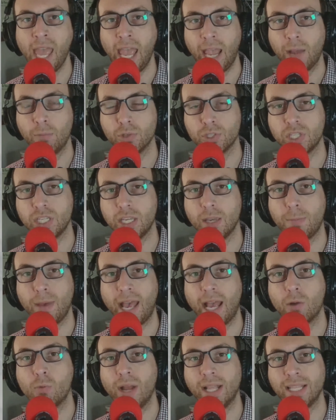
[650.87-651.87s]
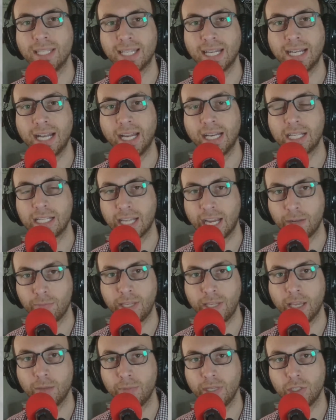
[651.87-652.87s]
And we'll see you back Wednesday night at 9
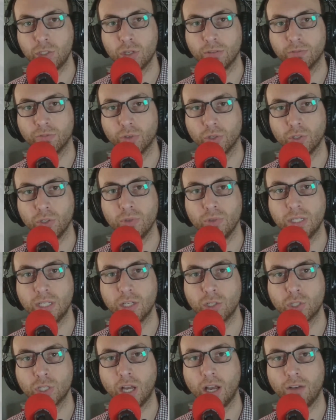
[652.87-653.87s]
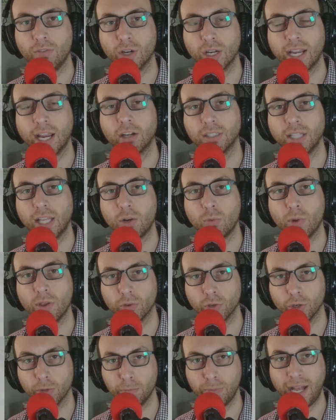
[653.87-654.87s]
p.m. Eastern for a new edition of our Carolina
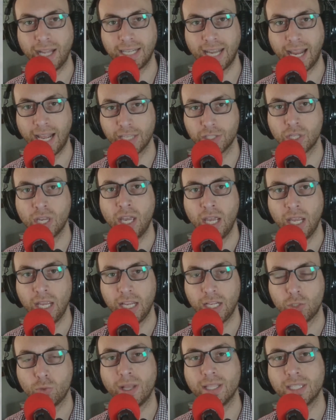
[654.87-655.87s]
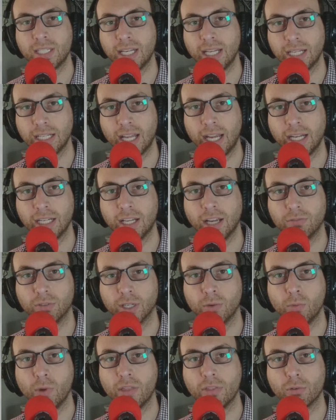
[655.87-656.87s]
Weather Group podcast, each Wednesday at 9,
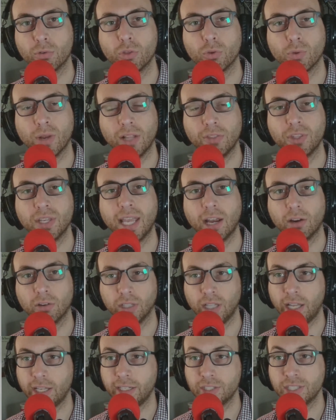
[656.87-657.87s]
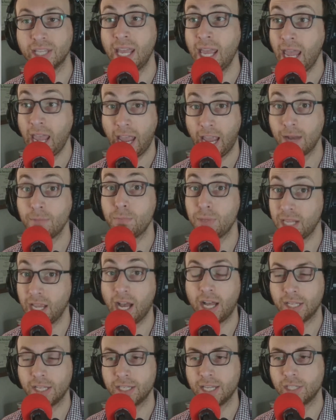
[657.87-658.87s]
covering weather throughout the Carolinas and
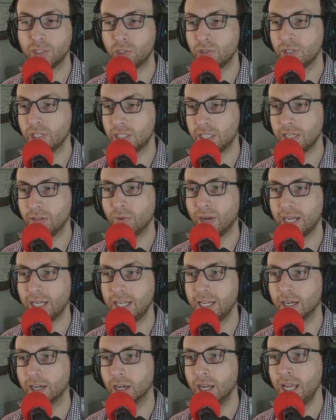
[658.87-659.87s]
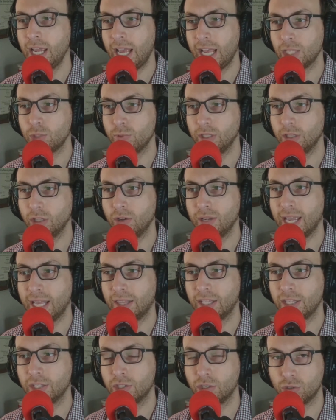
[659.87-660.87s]
beyond, as you can see right here as we look at
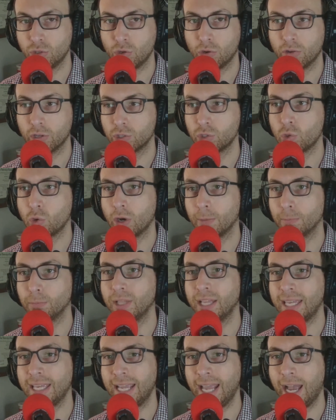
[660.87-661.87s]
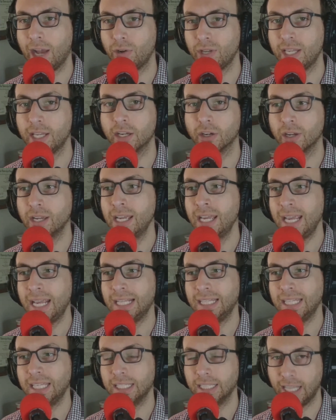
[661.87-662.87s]
this historic storm playing out here
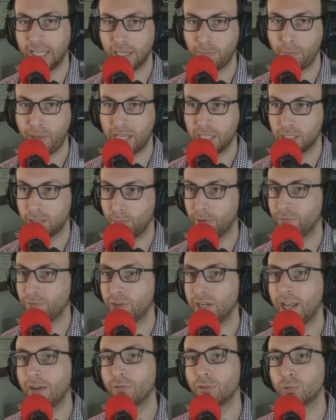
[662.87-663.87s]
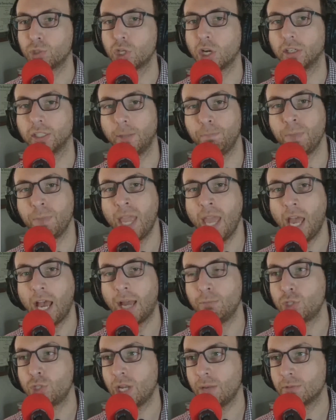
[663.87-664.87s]
in the Atlantic Basin. But for now, from Charlotte,
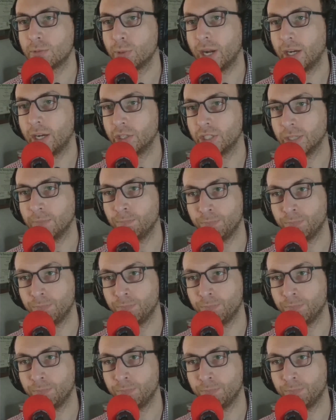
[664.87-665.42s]
I'm James Brierton.